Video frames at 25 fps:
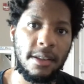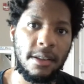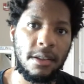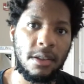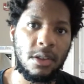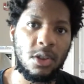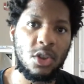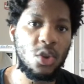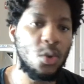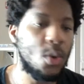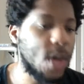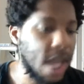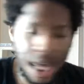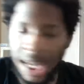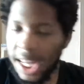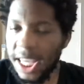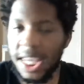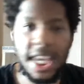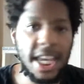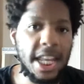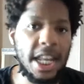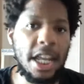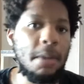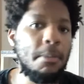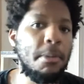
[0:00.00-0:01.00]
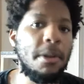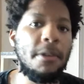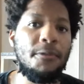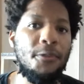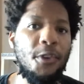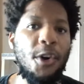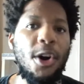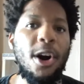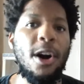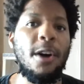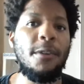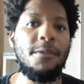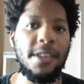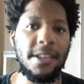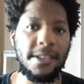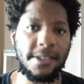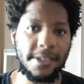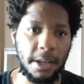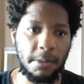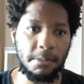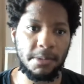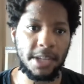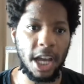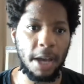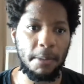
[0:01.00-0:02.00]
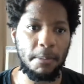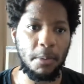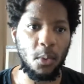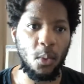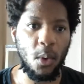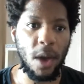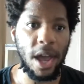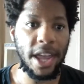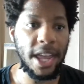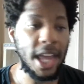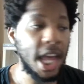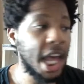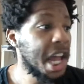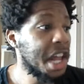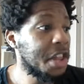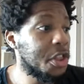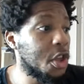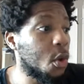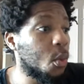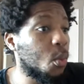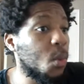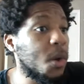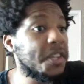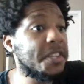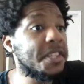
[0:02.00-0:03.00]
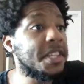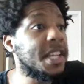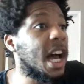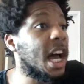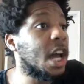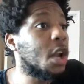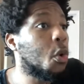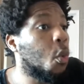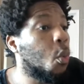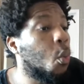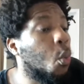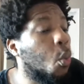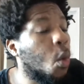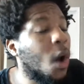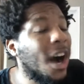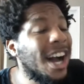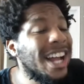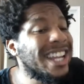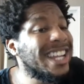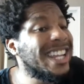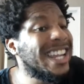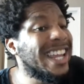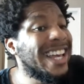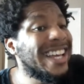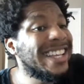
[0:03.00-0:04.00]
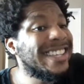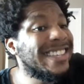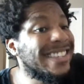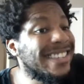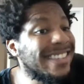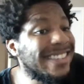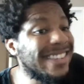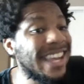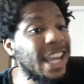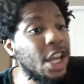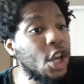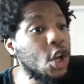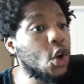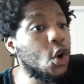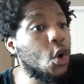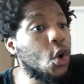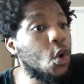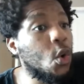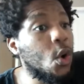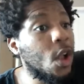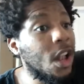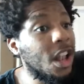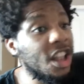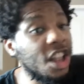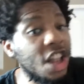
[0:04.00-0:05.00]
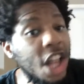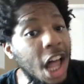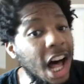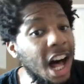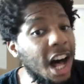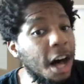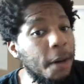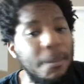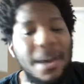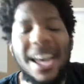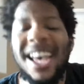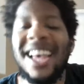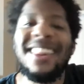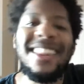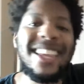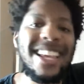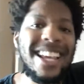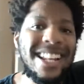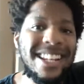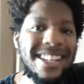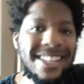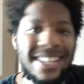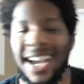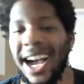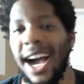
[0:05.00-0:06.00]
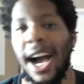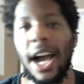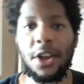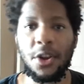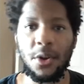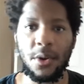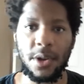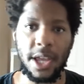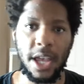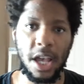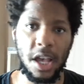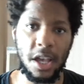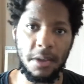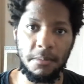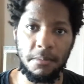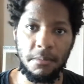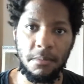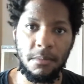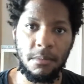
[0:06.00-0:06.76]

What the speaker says: You got to get him involved in some type of way. There was not one single lob the entire game.